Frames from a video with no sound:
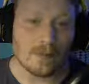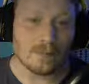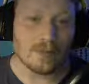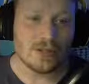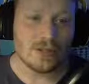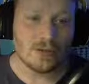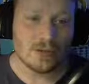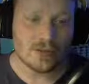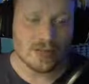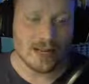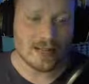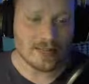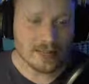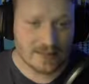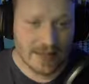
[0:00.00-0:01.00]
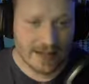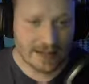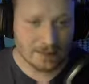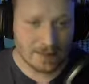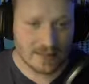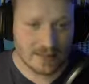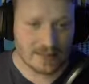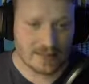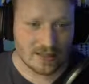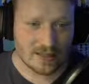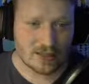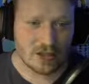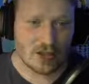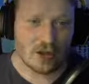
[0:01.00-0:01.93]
be used as tech pieces